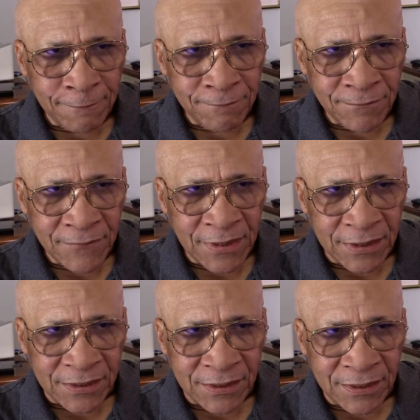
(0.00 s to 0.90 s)
Let's
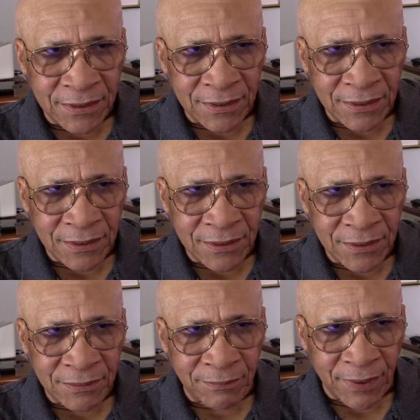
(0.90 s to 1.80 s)

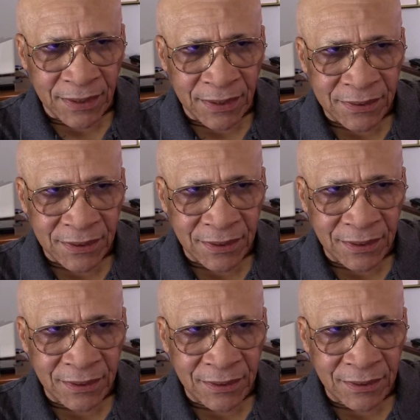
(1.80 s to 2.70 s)
see,
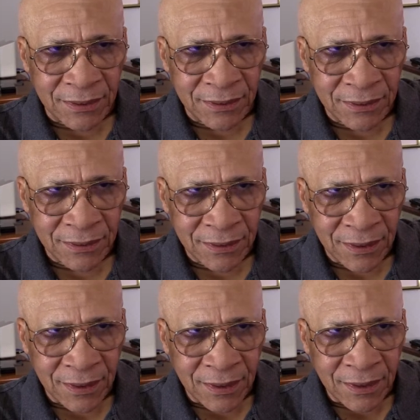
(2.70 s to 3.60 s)
Bessie.
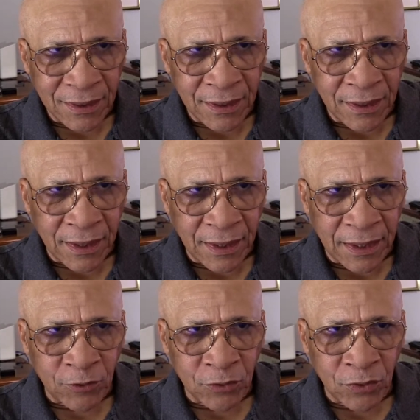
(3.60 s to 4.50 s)
I
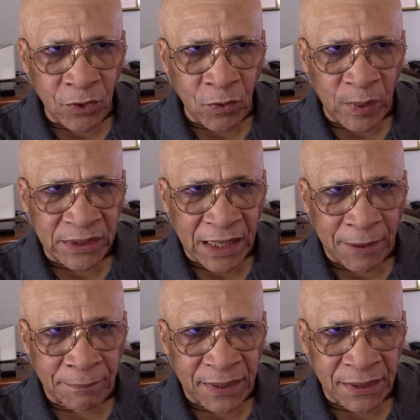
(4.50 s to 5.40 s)
don't know what
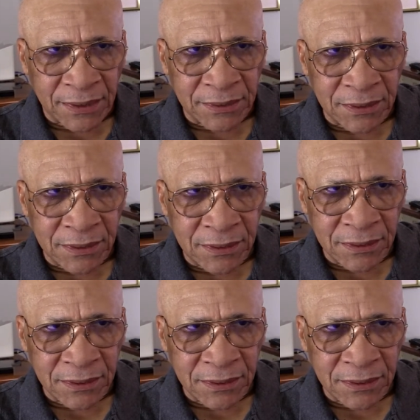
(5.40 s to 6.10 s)
that means.